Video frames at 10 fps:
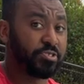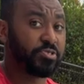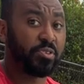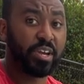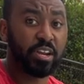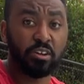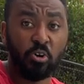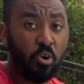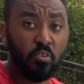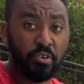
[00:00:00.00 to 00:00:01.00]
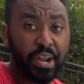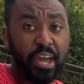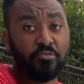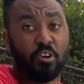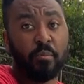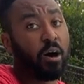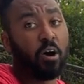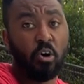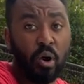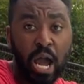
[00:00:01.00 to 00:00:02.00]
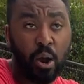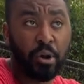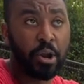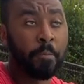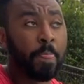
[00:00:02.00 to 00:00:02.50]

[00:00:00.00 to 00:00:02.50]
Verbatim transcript: So they gotta go over that for about a whole hour.